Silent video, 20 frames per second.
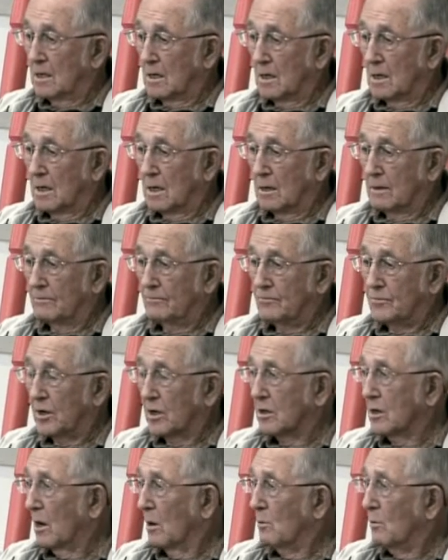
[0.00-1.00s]
Uh,
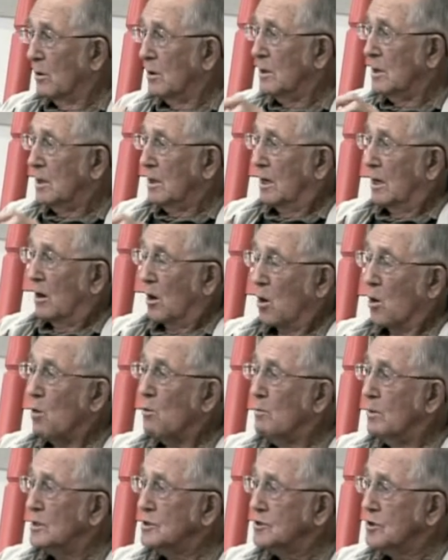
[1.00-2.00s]
they got a whole
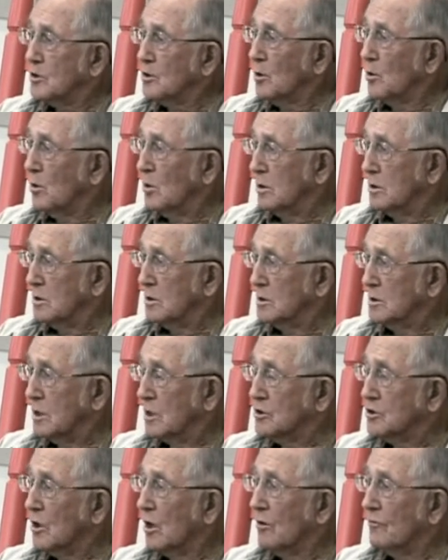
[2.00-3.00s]
bunch of toys.
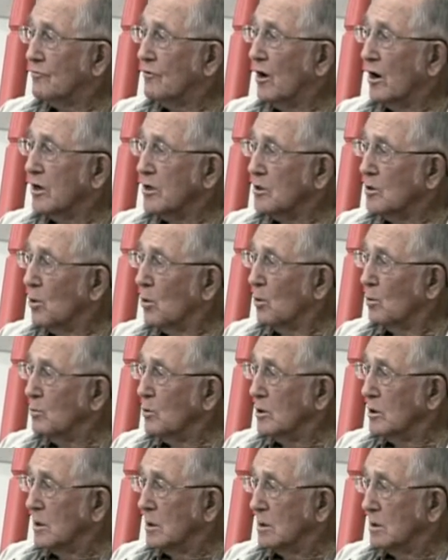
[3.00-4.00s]
They start fighting over
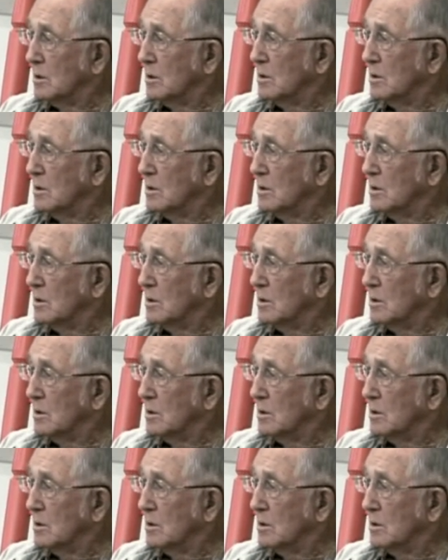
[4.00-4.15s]
one.